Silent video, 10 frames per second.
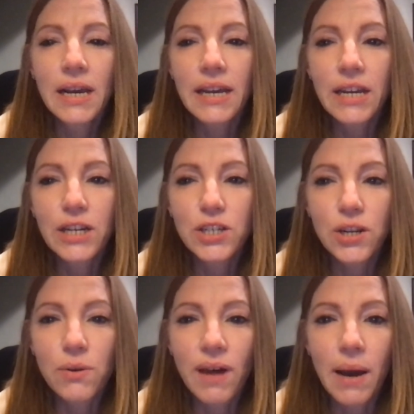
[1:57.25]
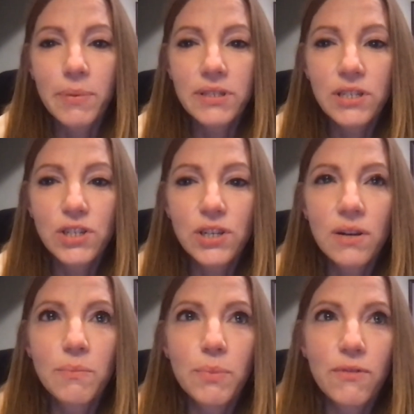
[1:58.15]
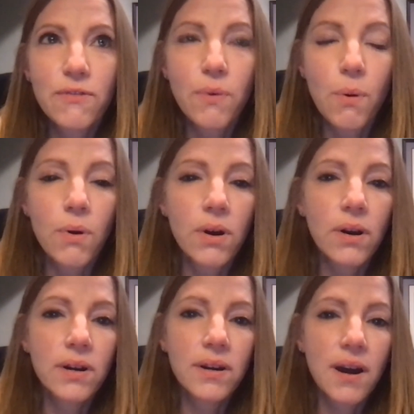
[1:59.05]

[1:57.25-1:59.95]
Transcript: and getting to know that position before